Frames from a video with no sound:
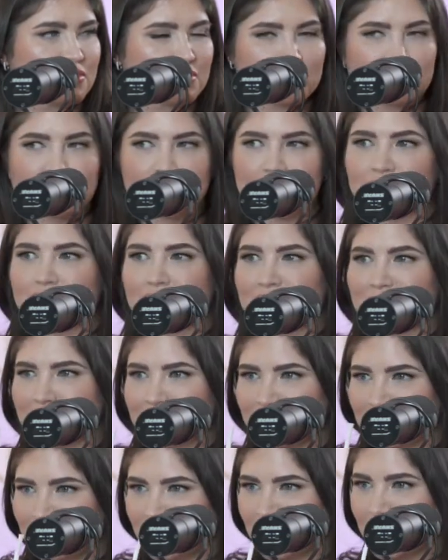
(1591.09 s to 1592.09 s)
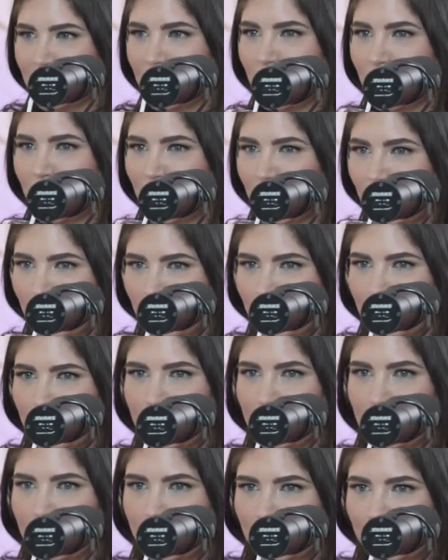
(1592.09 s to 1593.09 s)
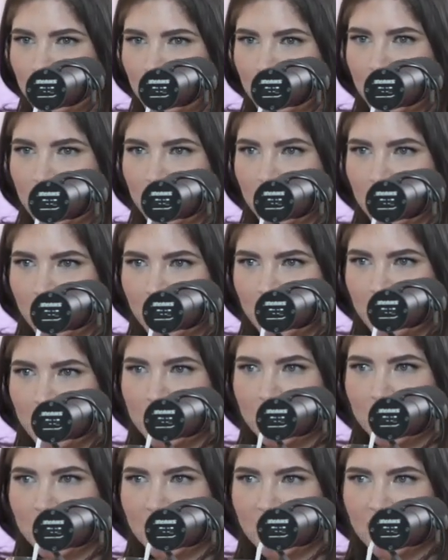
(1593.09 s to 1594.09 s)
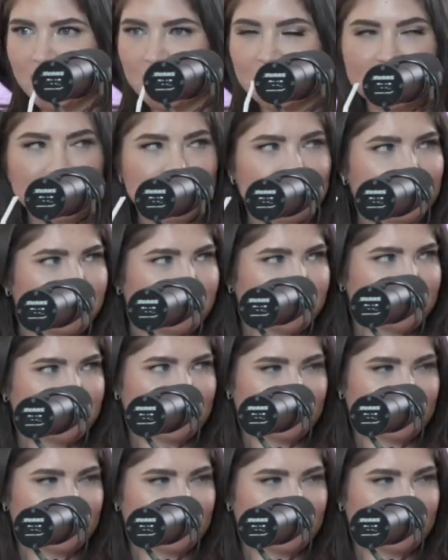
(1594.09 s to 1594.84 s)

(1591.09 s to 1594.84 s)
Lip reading: (not speaking)